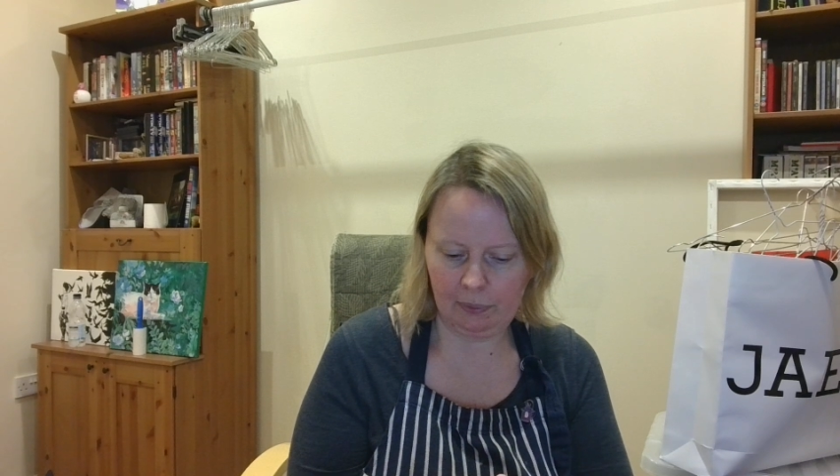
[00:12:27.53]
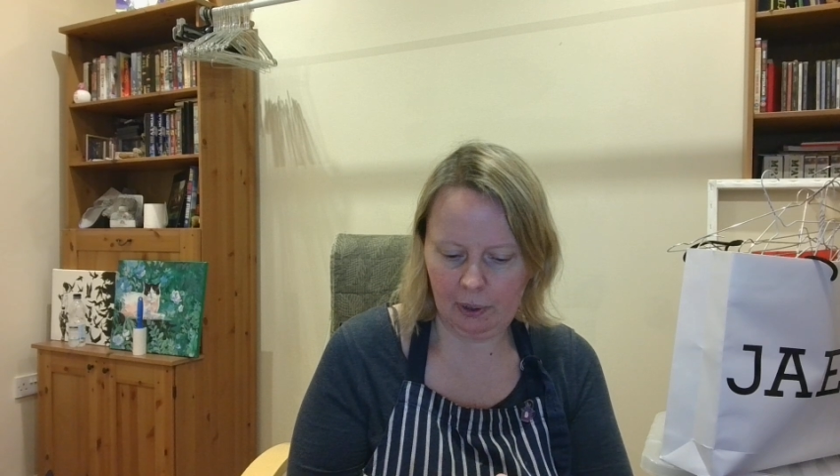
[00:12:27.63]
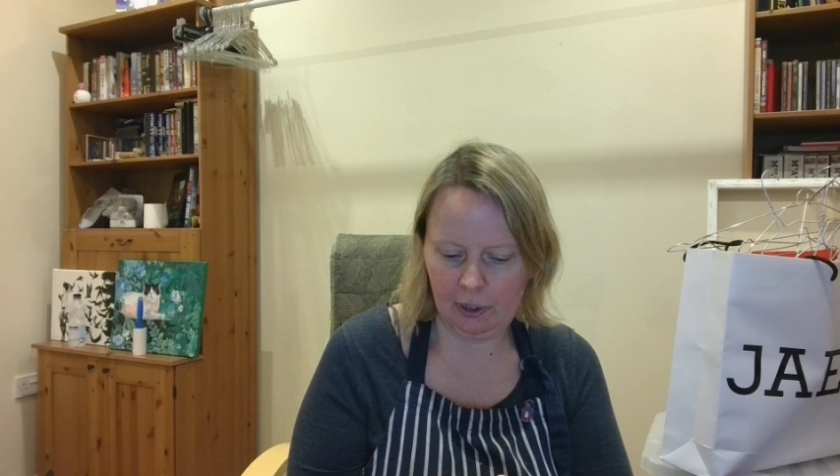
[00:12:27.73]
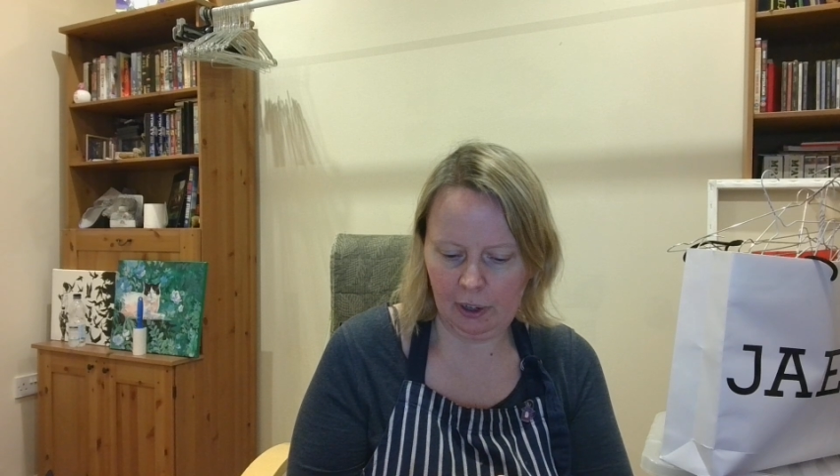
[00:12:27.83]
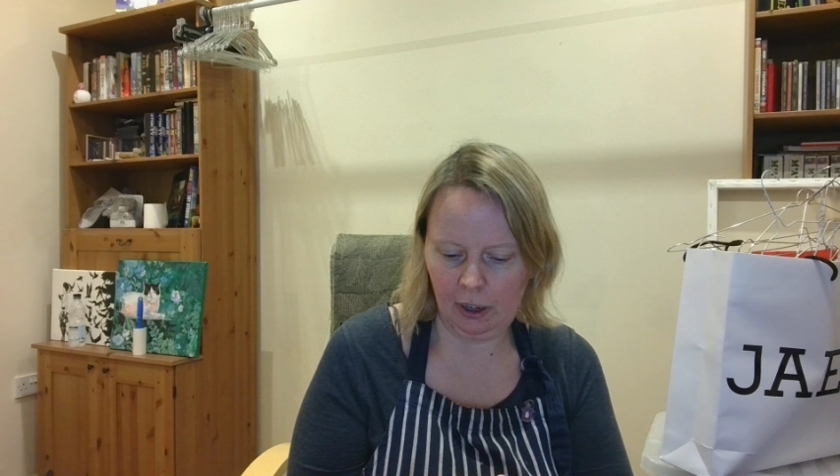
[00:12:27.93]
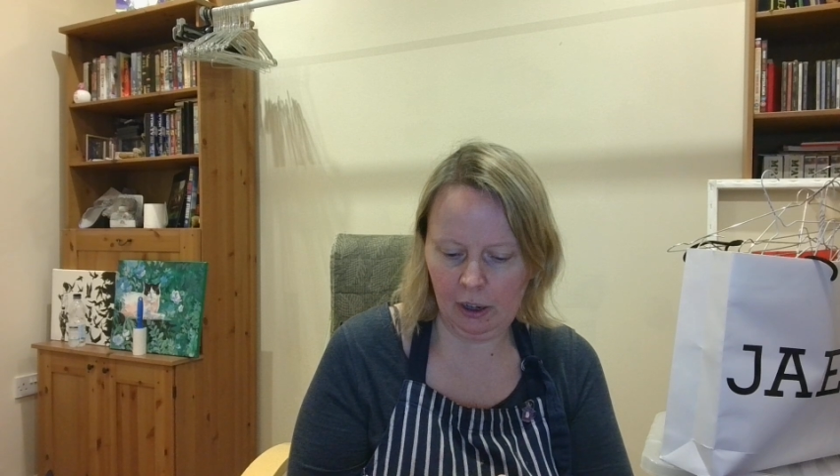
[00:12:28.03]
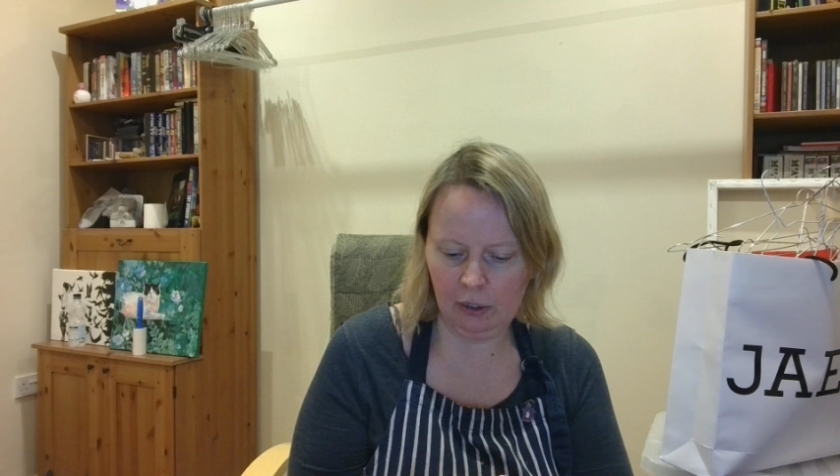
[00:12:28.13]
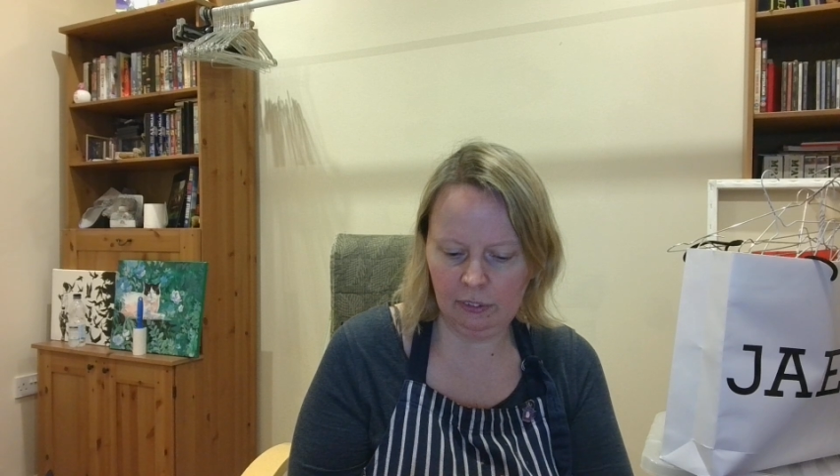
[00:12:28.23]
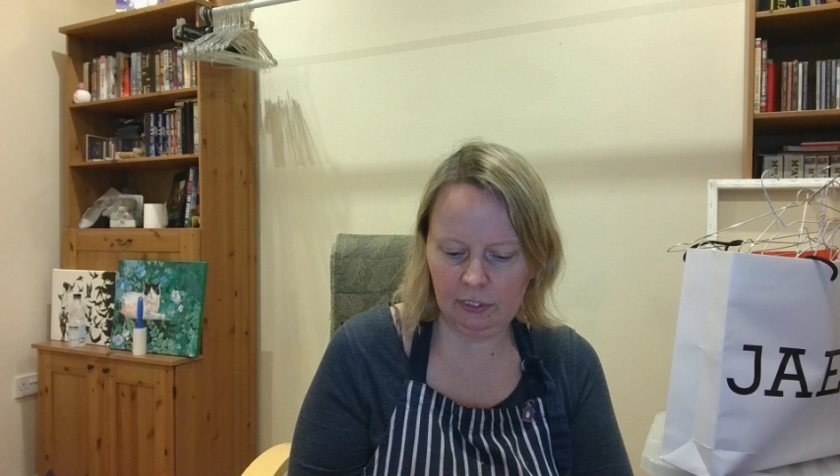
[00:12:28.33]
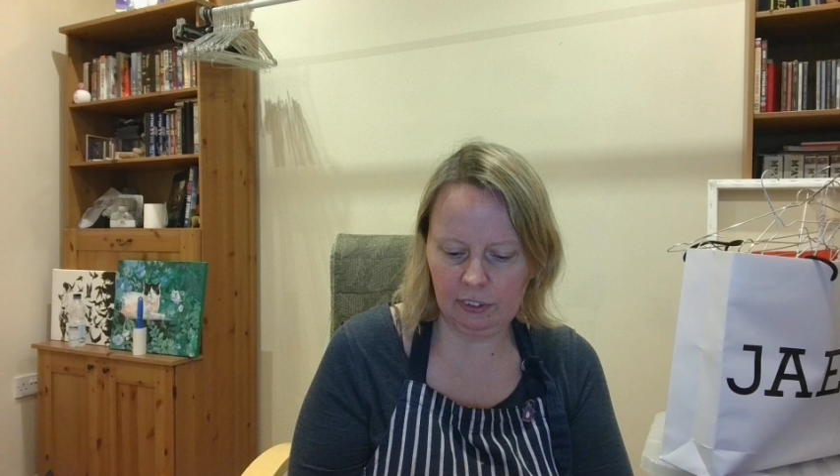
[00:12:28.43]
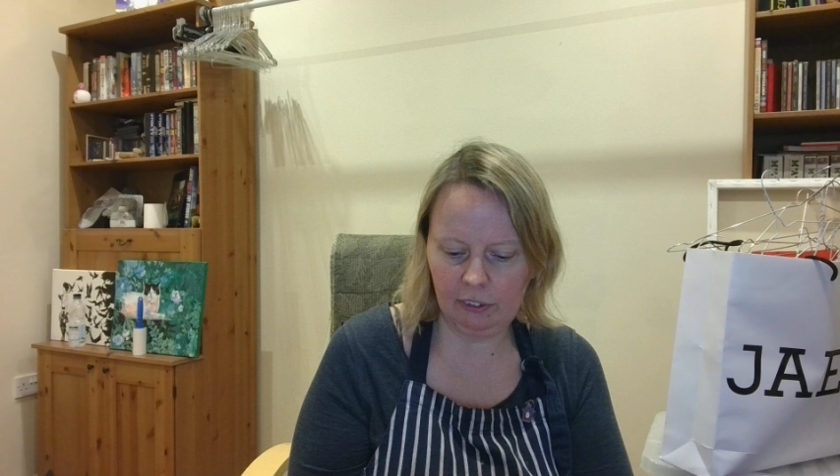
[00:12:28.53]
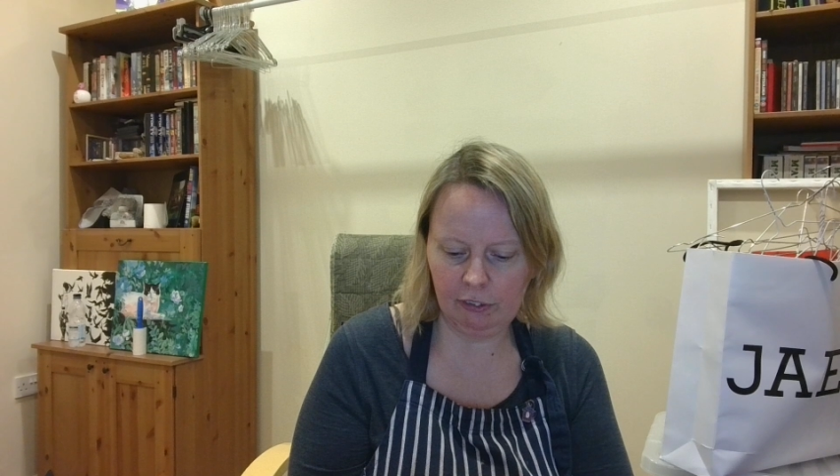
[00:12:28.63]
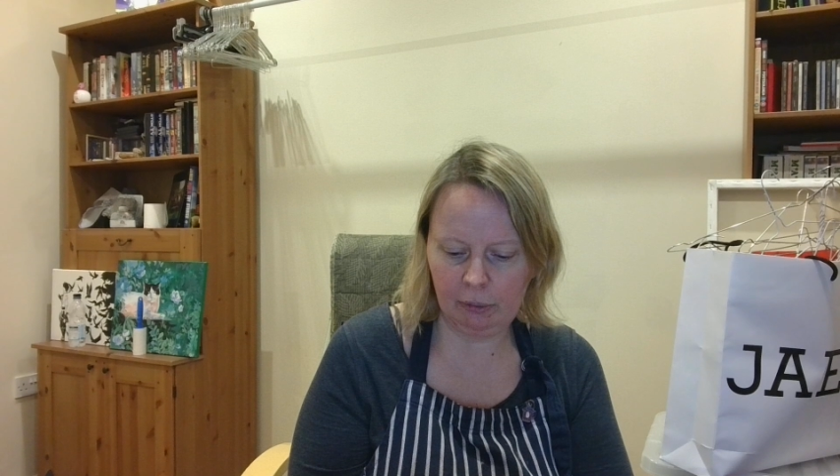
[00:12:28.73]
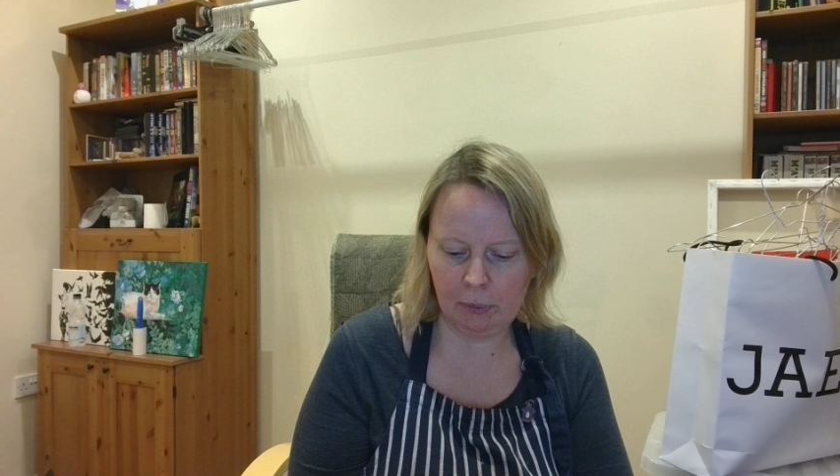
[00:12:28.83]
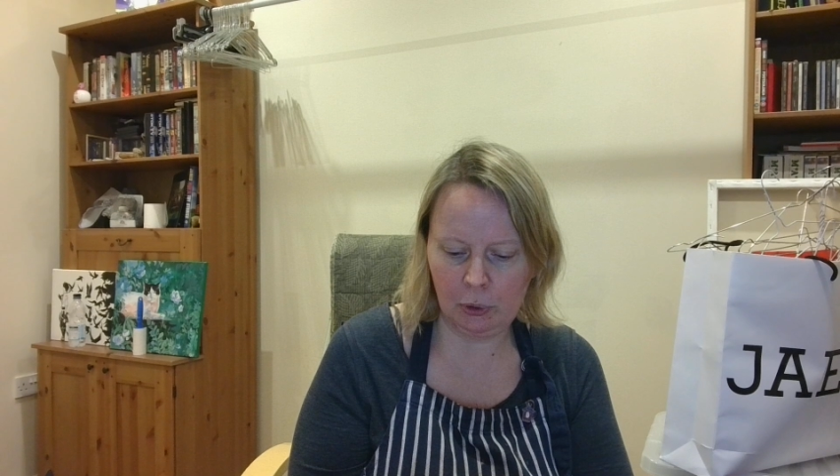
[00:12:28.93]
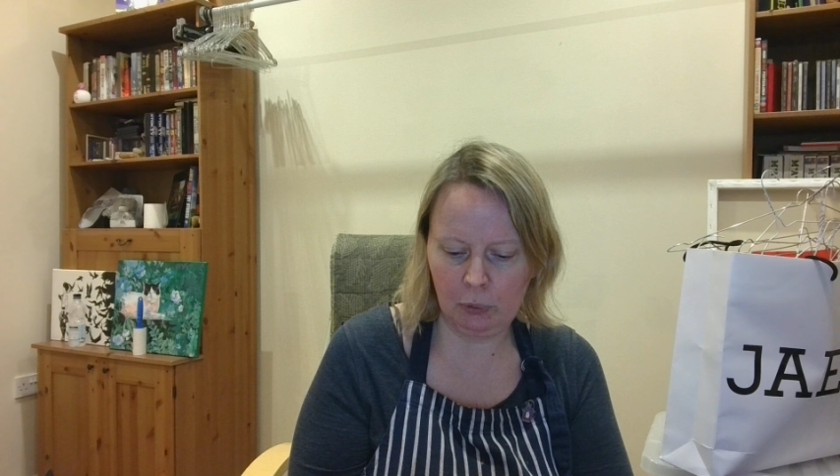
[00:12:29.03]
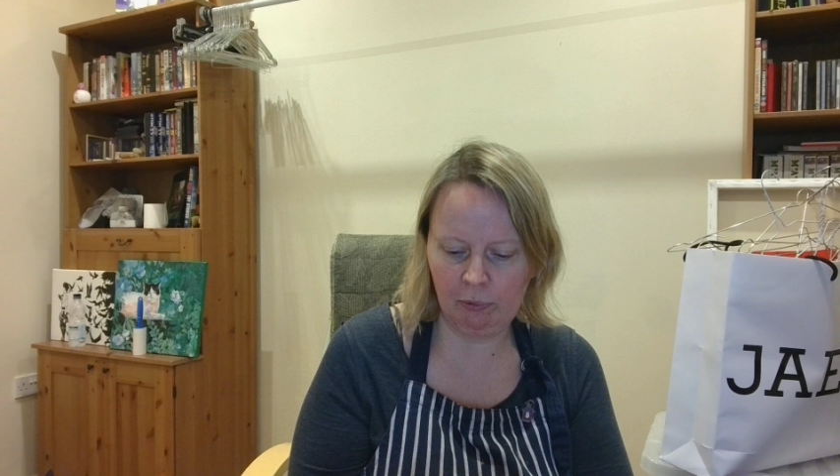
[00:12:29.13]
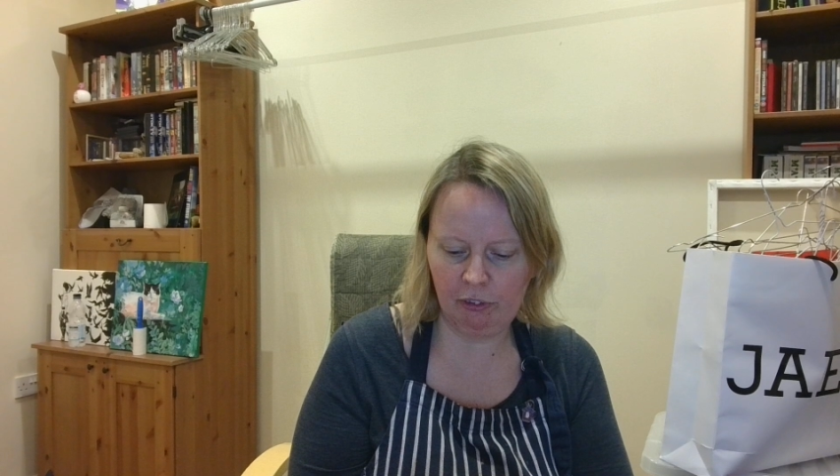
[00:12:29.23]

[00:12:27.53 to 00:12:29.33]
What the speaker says: Her aunt, from whom